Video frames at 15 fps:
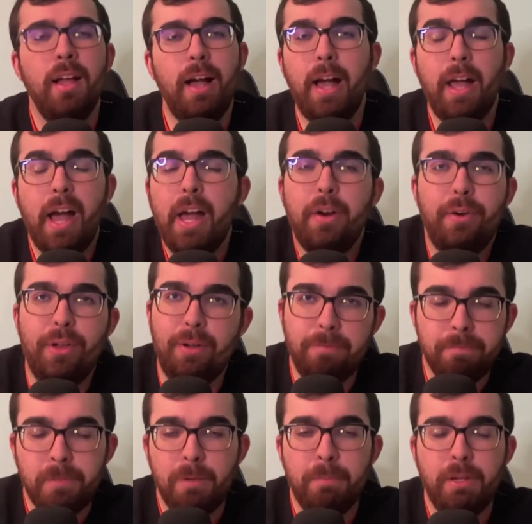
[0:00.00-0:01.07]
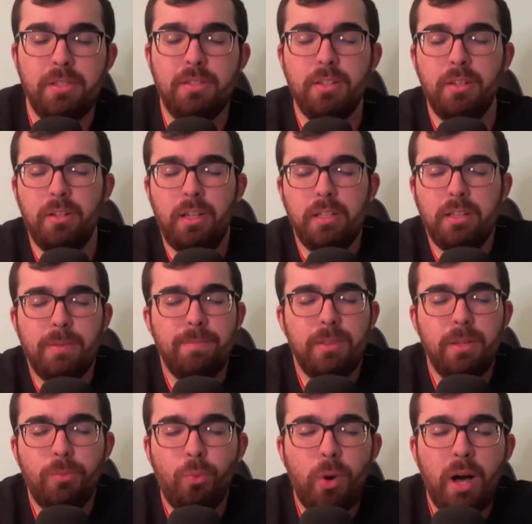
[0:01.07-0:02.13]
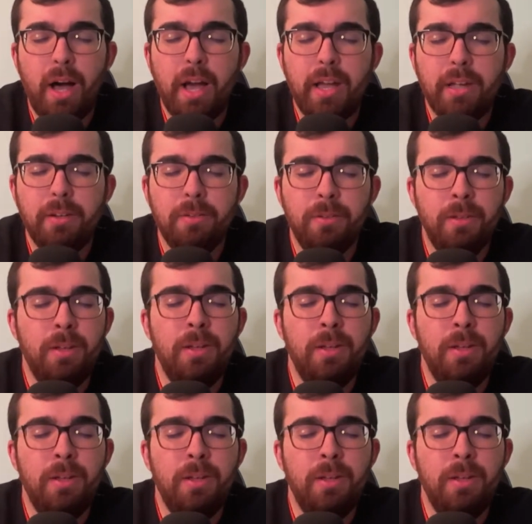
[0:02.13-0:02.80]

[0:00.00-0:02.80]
I don't know. But still, like the wide